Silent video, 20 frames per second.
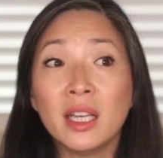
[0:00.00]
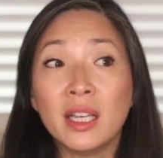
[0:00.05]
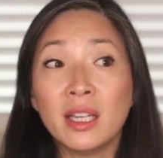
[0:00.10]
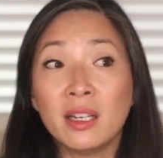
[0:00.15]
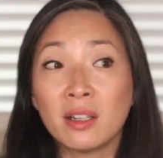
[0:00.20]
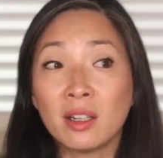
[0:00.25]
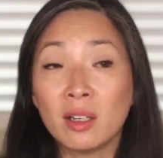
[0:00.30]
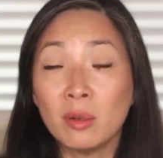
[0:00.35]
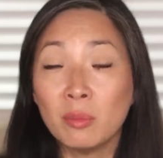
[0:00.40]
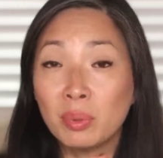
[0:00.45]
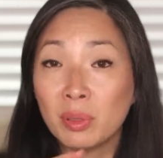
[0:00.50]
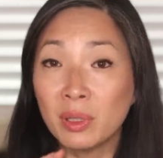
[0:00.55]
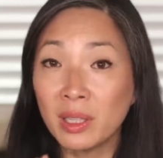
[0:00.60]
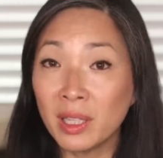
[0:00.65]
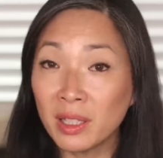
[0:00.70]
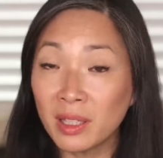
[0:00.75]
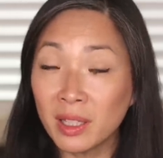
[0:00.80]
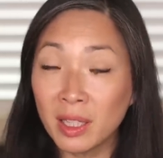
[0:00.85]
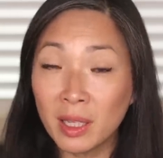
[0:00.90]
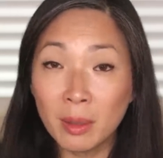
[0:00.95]
in a
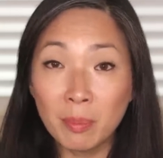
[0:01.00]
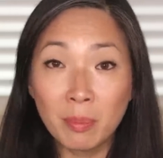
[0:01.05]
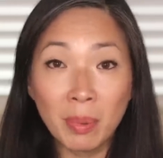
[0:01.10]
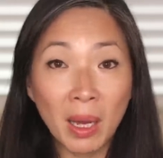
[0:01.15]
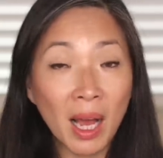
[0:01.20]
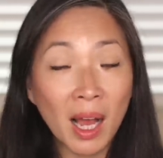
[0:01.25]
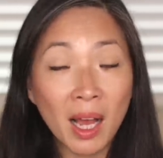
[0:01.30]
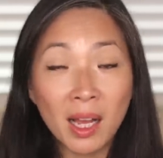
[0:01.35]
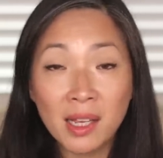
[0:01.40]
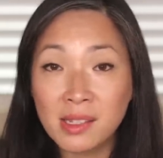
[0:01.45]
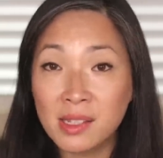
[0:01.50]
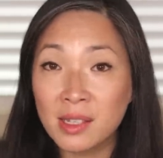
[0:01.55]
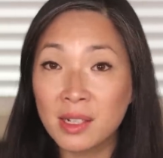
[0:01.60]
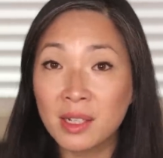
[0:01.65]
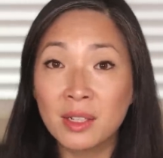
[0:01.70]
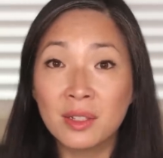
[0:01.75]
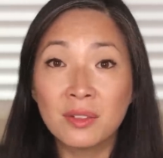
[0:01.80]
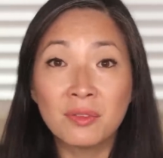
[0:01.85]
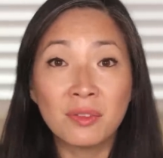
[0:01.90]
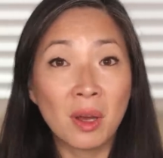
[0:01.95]
completely
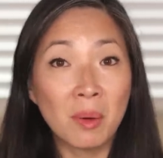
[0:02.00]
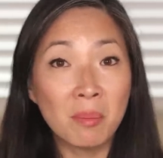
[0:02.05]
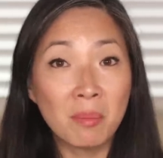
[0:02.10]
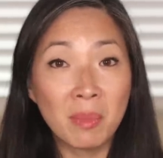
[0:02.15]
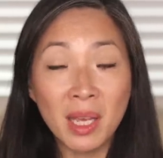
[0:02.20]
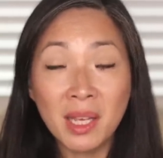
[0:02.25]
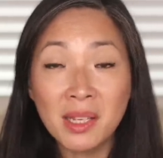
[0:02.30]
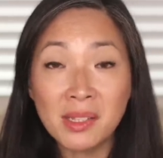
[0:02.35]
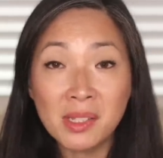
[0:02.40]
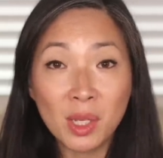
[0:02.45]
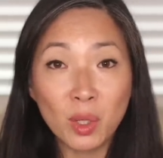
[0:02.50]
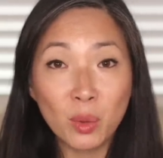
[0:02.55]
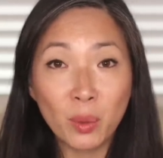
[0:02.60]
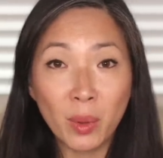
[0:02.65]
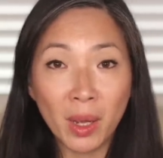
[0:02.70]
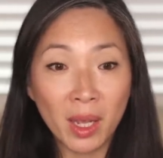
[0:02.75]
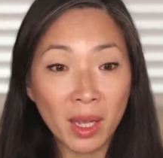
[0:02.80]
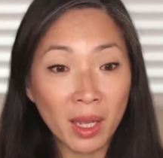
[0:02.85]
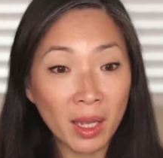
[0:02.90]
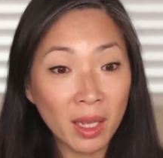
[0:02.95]
positive, amazing
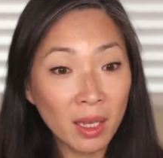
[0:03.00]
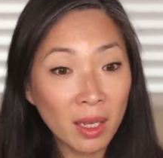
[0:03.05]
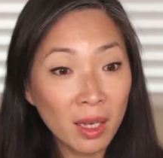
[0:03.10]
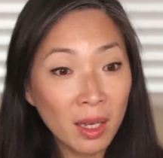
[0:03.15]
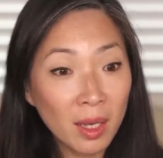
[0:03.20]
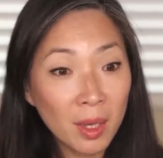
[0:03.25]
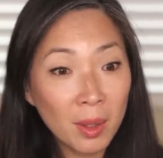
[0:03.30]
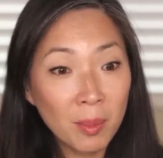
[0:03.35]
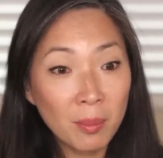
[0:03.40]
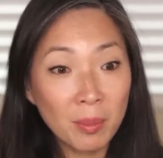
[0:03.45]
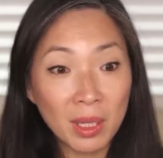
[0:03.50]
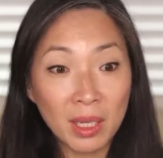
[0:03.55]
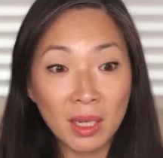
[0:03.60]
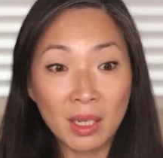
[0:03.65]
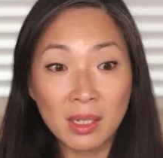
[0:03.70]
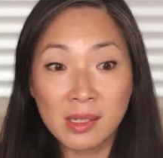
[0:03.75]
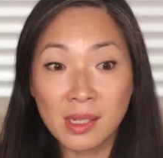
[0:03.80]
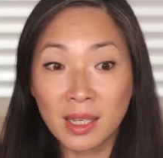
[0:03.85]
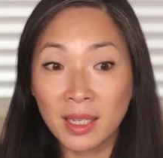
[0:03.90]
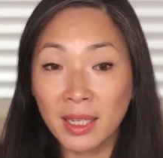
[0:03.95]
way
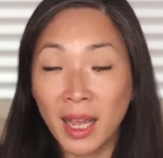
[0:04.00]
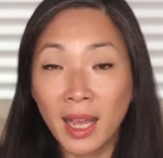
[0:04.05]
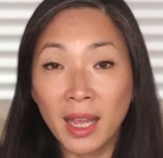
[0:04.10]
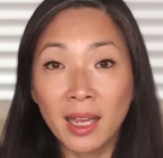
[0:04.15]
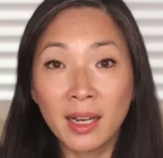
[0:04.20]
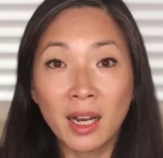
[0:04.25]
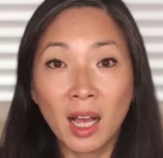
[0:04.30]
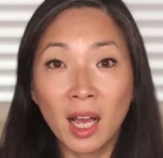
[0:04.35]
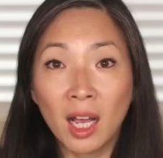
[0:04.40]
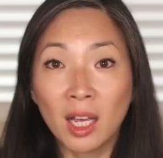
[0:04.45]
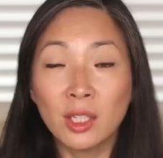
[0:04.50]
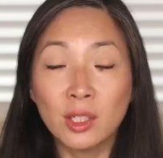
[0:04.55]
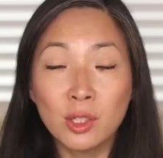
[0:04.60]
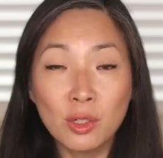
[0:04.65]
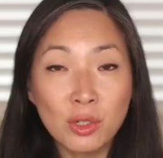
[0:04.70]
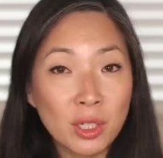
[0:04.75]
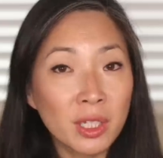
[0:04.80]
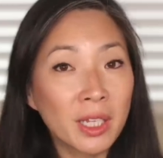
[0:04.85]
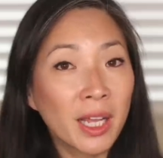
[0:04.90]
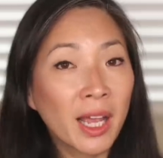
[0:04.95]
because again, I
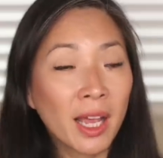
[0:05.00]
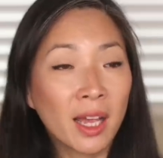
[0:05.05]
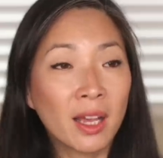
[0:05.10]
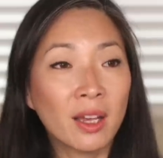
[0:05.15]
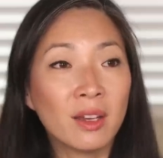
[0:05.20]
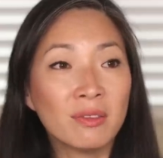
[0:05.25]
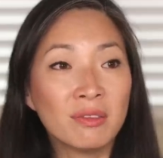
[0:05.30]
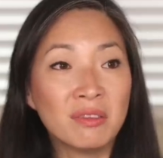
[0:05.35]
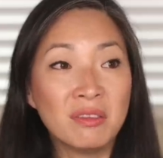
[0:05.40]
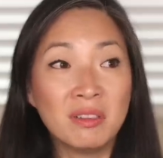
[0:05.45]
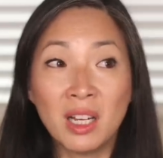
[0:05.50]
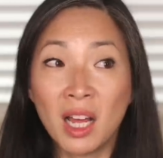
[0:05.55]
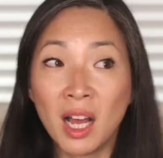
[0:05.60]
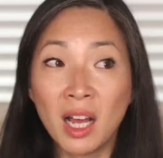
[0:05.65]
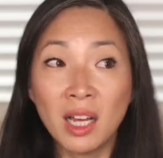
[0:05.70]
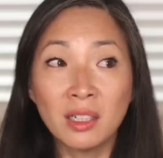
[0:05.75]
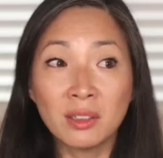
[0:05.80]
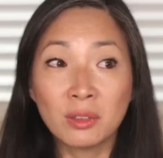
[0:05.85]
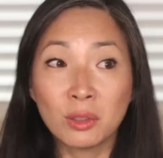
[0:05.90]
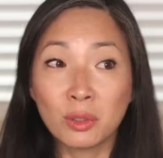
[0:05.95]
usually have
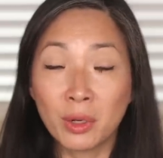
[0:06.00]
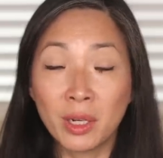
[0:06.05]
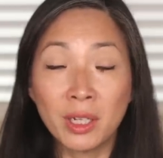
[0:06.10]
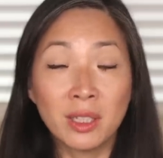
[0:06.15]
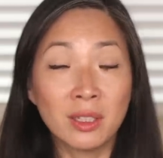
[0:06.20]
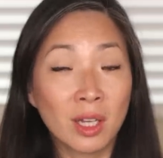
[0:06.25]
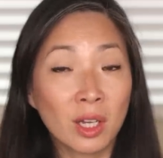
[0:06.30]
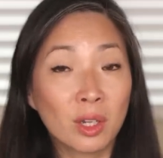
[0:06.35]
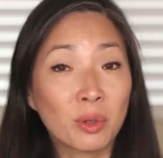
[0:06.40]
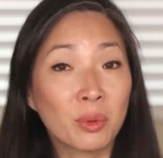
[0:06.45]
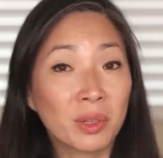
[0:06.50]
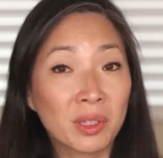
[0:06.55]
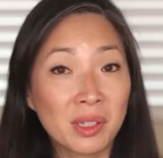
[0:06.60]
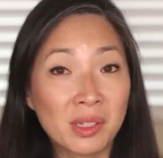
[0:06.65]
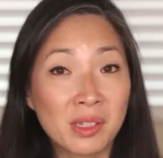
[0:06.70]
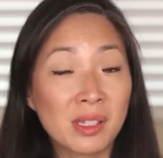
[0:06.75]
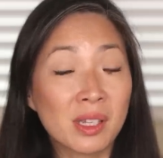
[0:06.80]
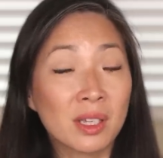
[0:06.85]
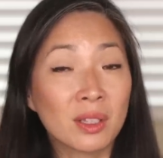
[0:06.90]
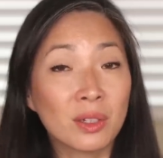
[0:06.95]
not great luck with
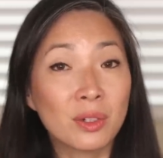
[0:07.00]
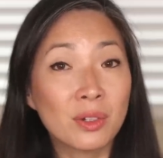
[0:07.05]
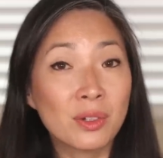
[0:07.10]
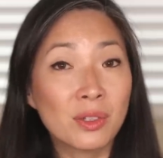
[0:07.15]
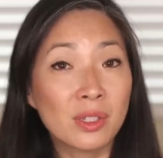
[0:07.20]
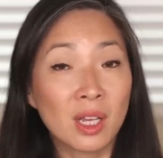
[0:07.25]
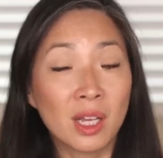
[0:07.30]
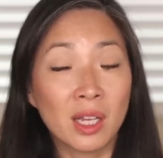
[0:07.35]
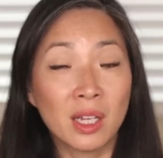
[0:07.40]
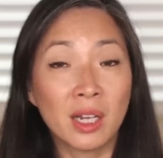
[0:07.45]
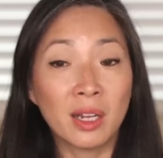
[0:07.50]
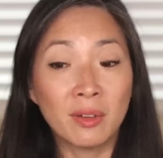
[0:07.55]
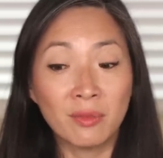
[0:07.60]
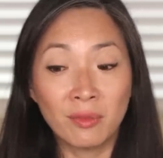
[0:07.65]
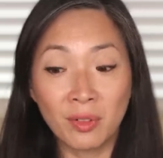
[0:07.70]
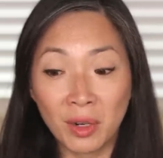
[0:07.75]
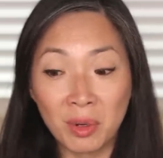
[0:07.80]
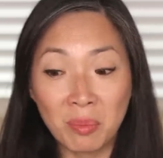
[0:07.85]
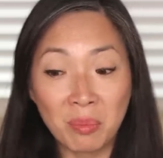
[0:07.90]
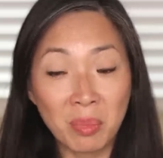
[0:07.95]
concealers and I'm
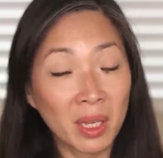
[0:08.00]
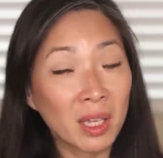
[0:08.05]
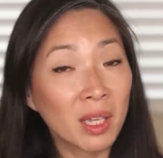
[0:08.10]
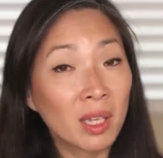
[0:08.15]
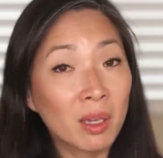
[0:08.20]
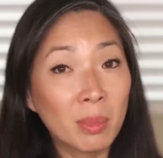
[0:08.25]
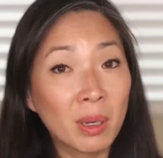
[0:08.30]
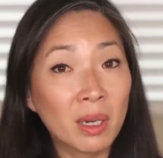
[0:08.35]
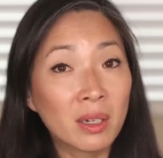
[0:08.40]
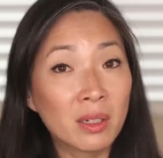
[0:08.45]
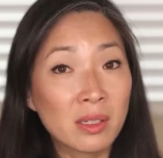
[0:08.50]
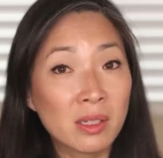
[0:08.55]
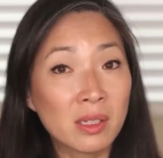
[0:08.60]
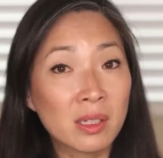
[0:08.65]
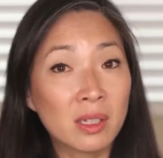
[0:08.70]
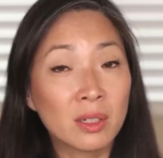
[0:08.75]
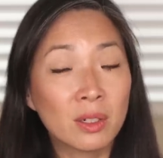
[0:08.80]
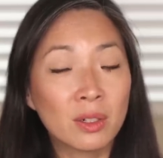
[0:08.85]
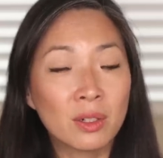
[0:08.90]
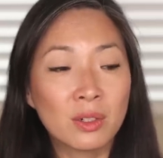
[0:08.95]
very picky about
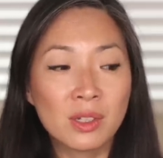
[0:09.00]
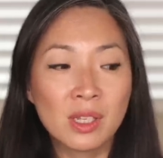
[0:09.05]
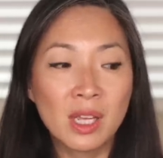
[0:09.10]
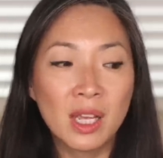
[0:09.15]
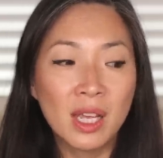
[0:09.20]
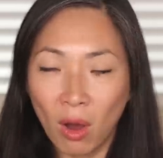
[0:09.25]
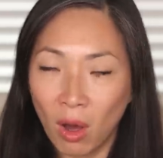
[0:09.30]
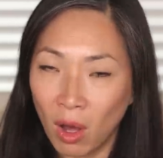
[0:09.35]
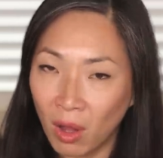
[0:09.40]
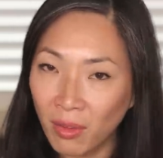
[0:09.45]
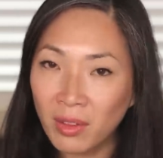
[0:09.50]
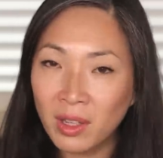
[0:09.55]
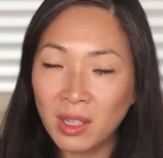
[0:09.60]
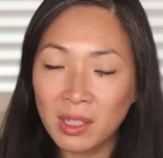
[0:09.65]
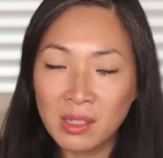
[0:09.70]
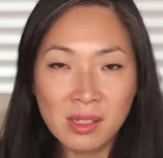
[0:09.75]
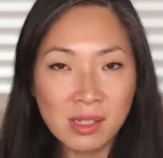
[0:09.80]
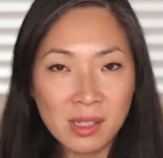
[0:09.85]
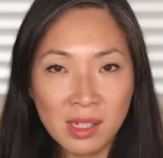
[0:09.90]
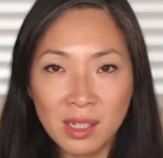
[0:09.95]
concealers. All the
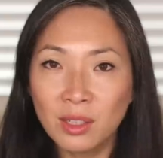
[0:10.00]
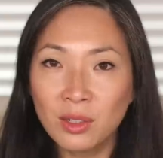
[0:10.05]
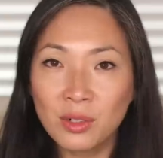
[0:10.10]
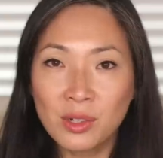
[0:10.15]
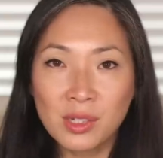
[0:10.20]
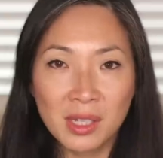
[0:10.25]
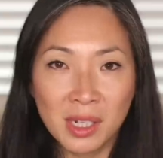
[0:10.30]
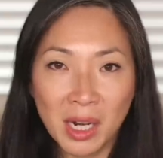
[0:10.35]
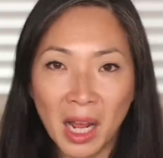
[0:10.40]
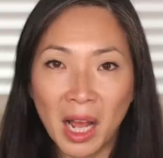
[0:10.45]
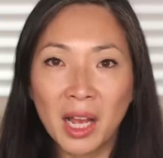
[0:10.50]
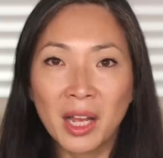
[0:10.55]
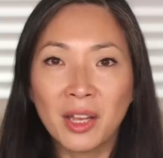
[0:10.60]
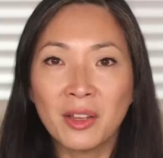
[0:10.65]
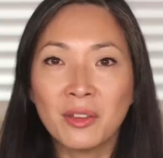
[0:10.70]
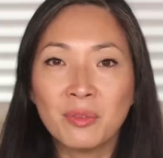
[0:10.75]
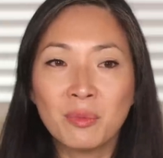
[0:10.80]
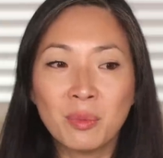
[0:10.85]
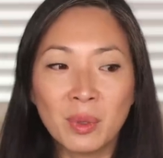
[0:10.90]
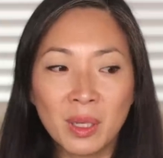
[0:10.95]
concealers that
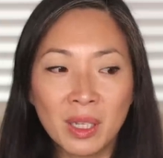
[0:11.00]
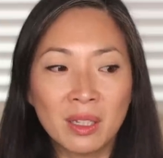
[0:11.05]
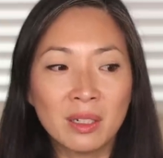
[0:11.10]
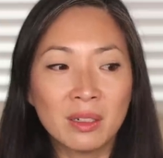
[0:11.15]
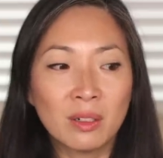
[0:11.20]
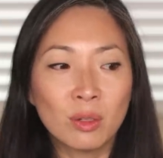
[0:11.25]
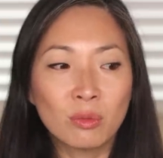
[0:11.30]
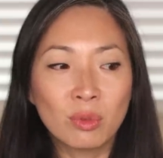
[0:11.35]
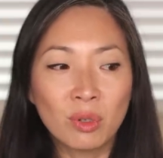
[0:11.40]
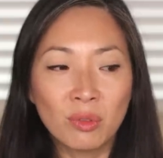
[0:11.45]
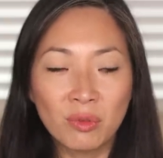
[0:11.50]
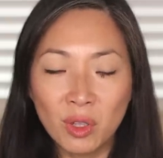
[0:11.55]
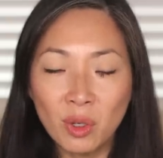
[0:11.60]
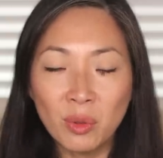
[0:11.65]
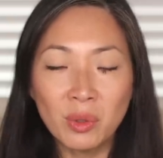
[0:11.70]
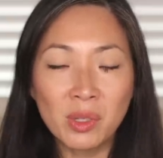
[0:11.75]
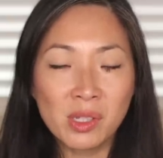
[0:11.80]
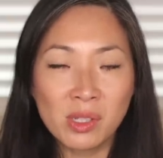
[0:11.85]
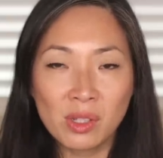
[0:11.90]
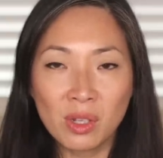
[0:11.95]
I've been
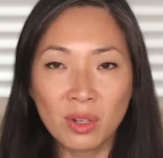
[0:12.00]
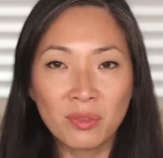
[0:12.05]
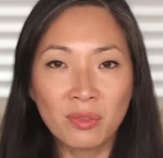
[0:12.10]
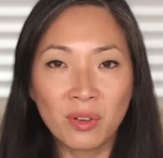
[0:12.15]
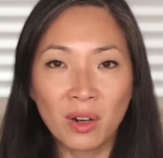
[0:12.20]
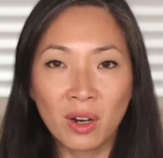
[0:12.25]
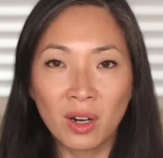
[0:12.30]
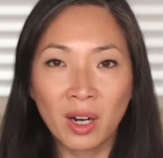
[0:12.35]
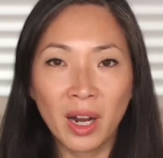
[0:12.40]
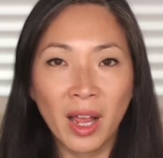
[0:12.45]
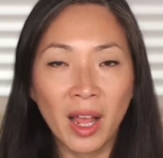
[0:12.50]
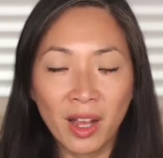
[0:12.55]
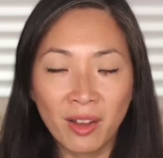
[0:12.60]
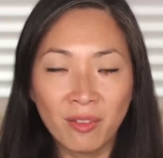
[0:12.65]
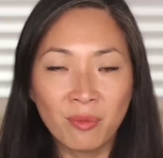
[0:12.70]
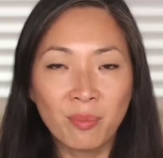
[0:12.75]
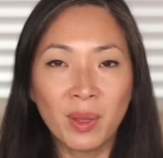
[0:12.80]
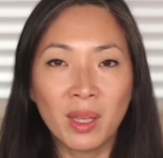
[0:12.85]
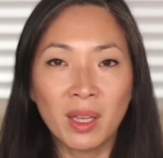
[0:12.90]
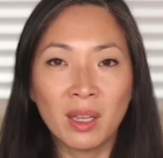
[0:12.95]
reviewing so far
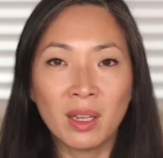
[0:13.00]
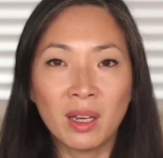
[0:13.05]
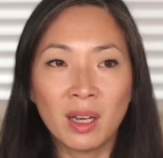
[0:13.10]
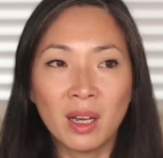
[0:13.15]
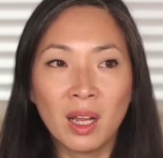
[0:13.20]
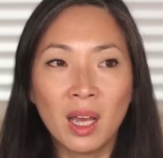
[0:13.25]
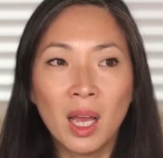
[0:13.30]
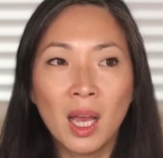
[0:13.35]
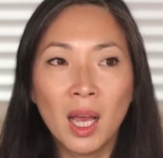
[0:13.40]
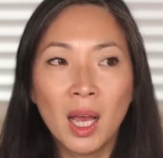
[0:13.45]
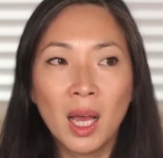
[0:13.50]
have been